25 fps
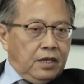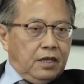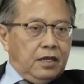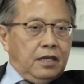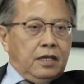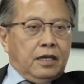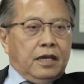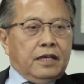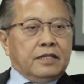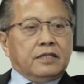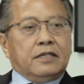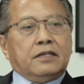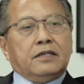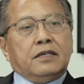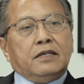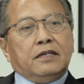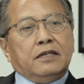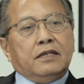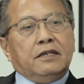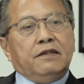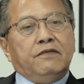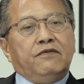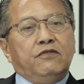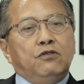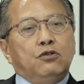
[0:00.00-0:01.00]
And the
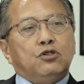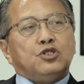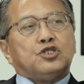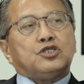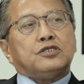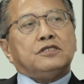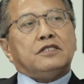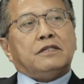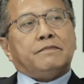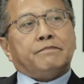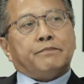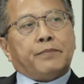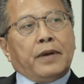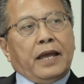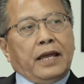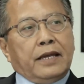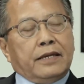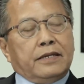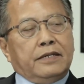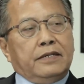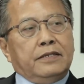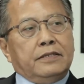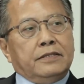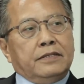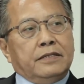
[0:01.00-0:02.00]
evolution in
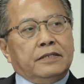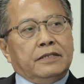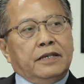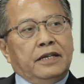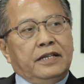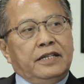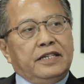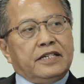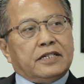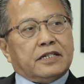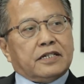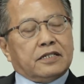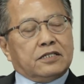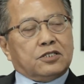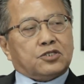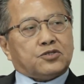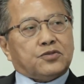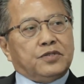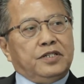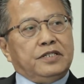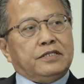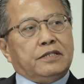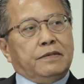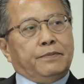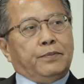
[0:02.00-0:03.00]
banking in any
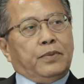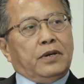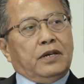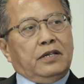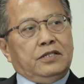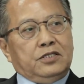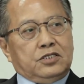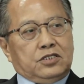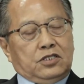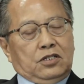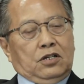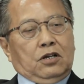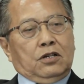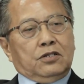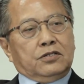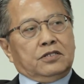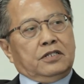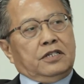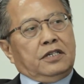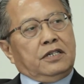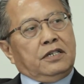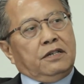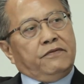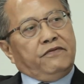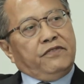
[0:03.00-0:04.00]
country depends on
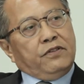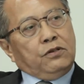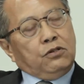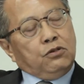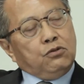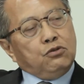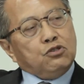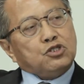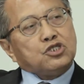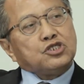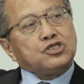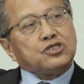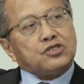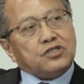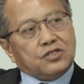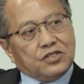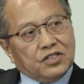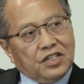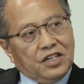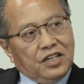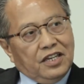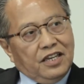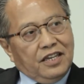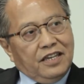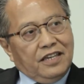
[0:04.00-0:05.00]
the evolution
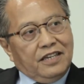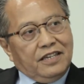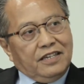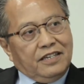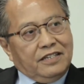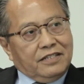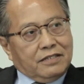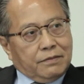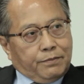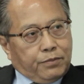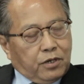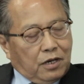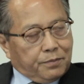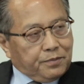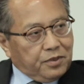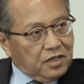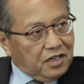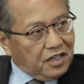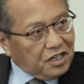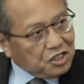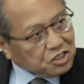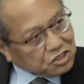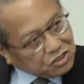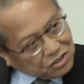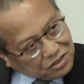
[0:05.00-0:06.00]
in the
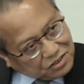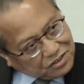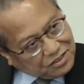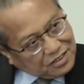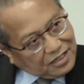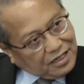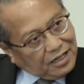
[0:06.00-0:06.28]
population.